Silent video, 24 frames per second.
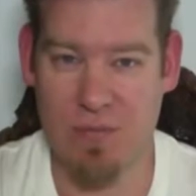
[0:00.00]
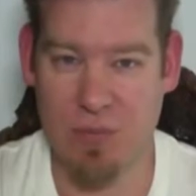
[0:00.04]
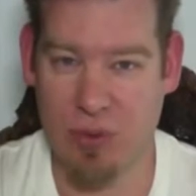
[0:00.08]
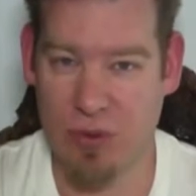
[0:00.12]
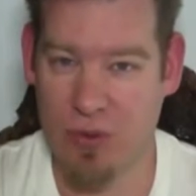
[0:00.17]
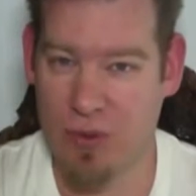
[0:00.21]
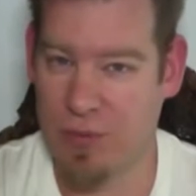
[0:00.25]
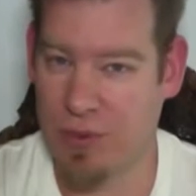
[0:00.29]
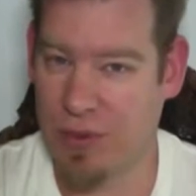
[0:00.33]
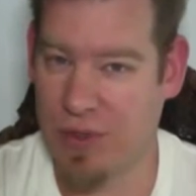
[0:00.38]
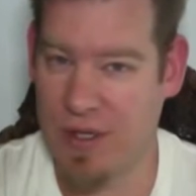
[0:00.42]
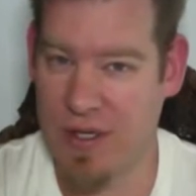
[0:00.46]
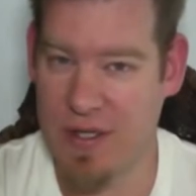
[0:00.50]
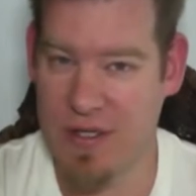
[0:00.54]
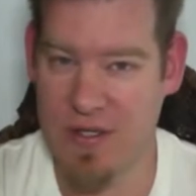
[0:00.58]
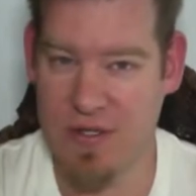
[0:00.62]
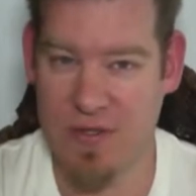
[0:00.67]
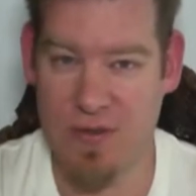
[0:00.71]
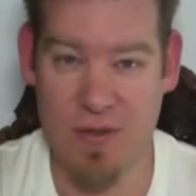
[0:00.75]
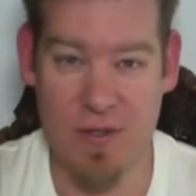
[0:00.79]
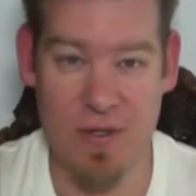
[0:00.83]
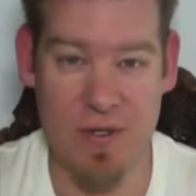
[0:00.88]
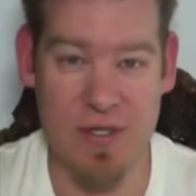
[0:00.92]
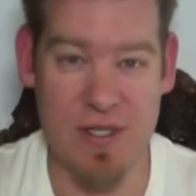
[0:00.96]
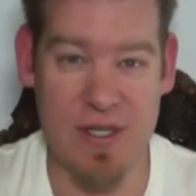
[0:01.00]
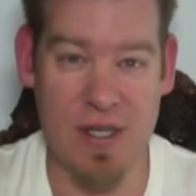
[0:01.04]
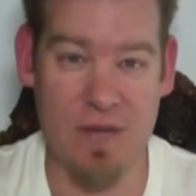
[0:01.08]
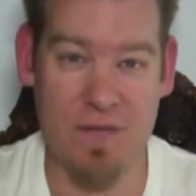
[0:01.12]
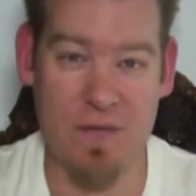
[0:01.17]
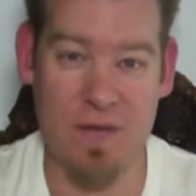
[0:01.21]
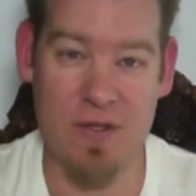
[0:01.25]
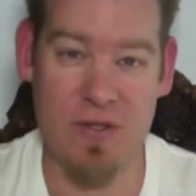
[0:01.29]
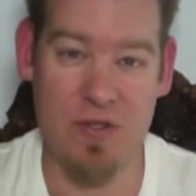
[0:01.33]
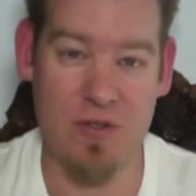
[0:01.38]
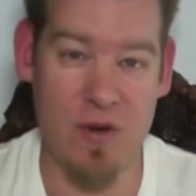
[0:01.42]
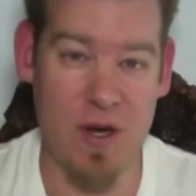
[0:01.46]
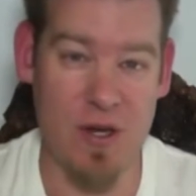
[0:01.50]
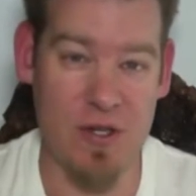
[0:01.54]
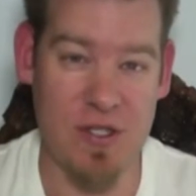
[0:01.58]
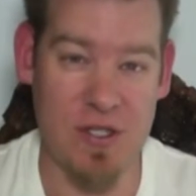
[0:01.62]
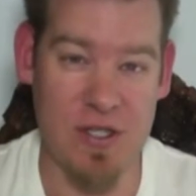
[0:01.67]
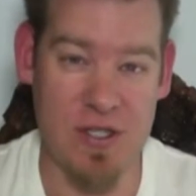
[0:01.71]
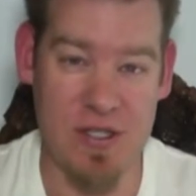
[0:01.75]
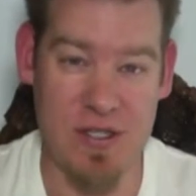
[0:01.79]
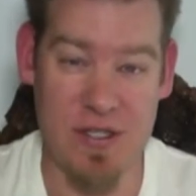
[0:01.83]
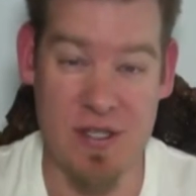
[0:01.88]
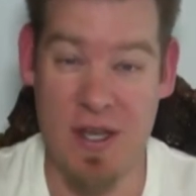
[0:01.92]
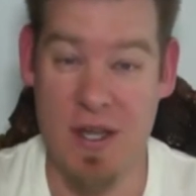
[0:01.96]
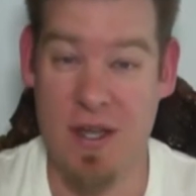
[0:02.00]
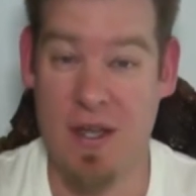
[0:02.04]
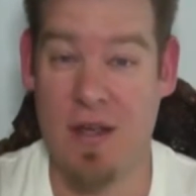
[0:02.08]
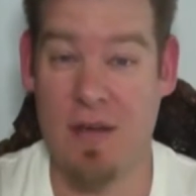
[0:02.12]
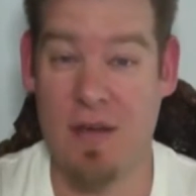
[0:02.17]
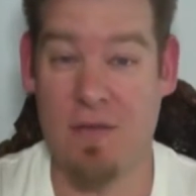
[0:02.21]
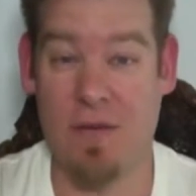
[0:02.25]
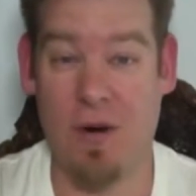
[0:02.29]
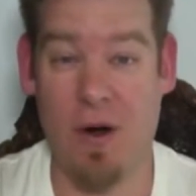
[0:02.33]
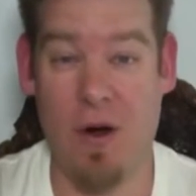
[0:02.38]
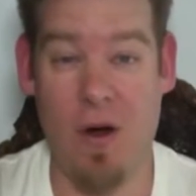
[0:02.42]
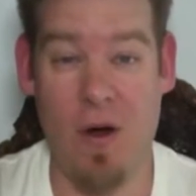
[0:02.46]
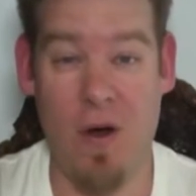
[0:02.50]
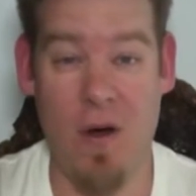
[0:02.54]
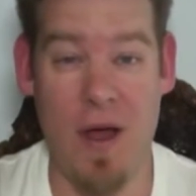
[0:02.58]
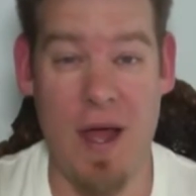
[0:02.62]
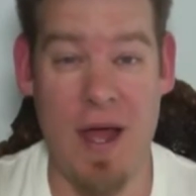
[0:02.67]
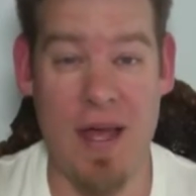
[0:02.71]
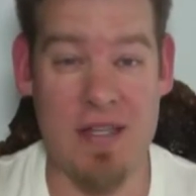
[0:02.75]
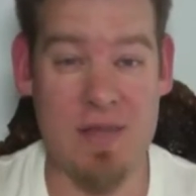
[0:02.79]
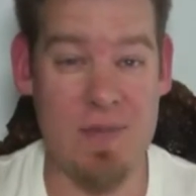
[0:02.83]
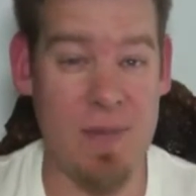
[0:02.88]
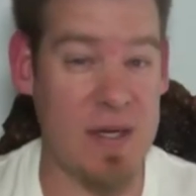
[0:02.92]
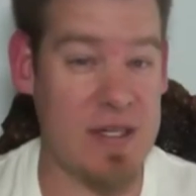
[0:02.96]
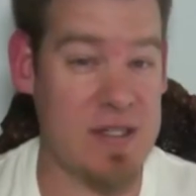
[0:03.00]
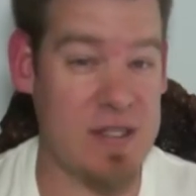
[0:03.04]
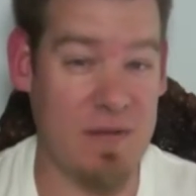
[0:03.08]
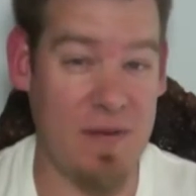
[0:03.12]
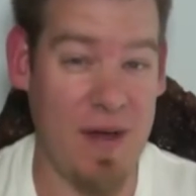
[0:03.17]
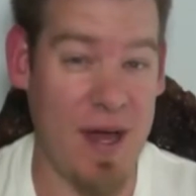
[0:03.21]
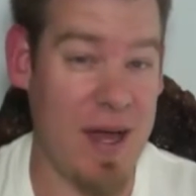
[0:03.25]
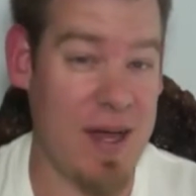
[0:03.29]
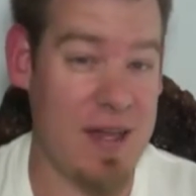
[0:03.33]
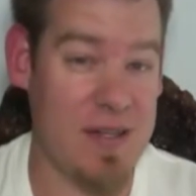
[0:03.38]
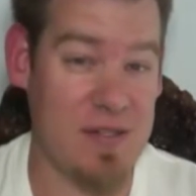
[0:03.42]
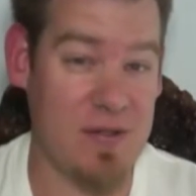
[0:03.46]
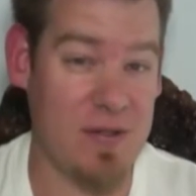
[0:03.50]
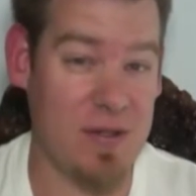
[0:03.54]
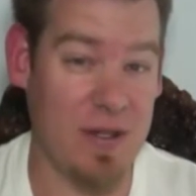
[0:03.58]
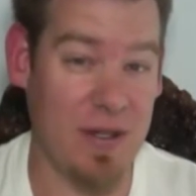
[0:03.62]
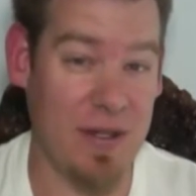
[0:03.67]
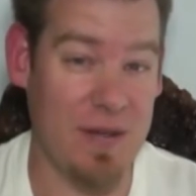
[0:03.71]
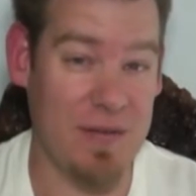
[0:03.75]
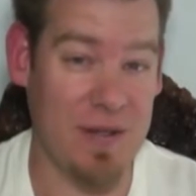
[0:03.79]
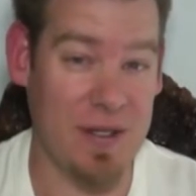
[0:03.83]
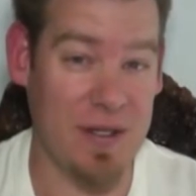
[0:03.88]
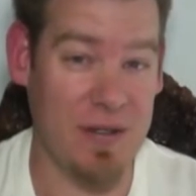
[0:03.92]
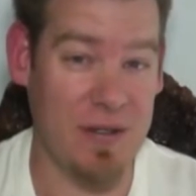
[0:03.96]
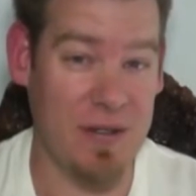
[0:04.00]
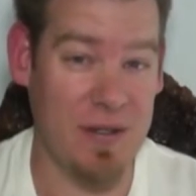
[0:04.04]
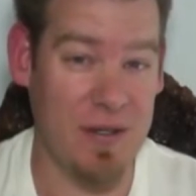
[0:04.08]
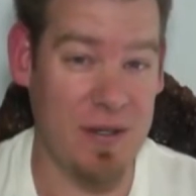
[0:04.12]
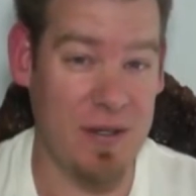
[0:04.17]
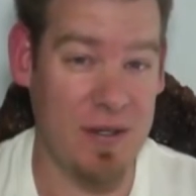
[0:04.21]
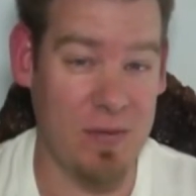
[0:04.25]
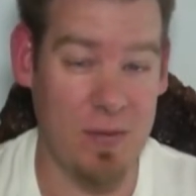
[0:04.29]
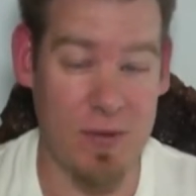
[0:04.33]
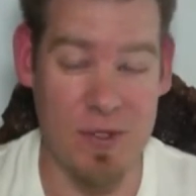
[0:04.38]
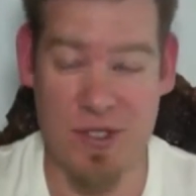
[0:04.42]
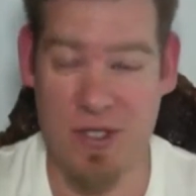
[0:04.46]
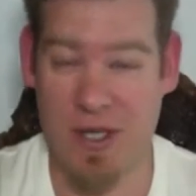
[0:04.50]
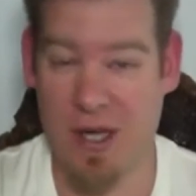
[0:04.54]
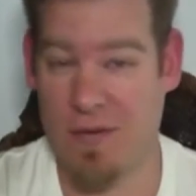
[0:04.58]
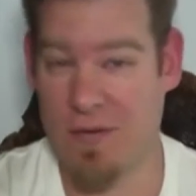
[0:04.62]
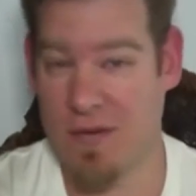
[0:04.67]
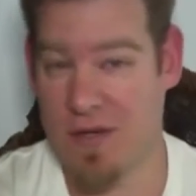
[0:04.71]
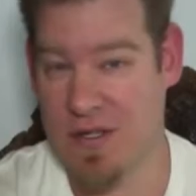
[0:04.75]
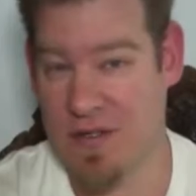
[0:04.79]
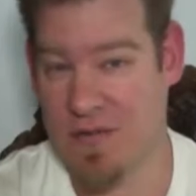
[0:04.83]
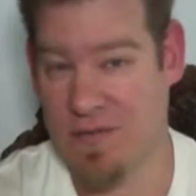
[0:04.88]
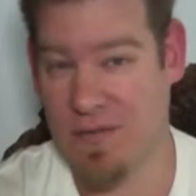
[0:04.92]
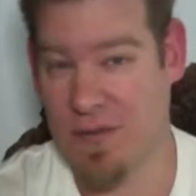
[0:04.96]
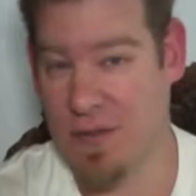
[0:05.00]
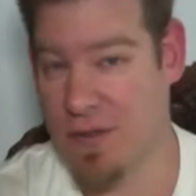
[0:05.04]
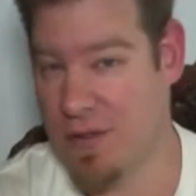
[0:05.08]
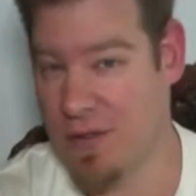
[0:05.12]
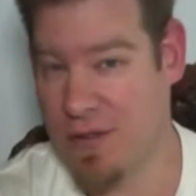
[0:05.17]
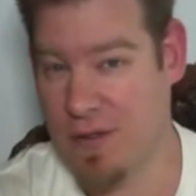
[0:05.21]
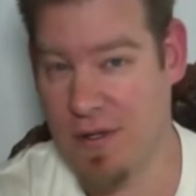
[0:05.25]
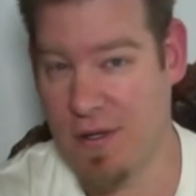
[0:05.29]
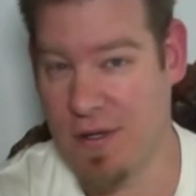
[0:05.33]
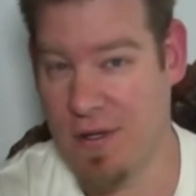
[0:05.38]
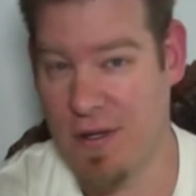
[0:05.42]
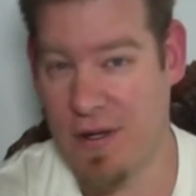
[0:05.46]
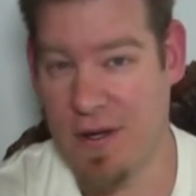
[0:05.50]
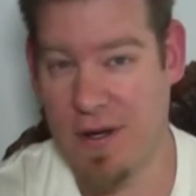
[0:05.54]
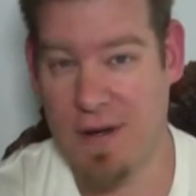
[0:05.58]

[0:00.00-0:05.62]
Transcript: blueprints, do it yourself instructions for all aspects of highest good living, which covers food,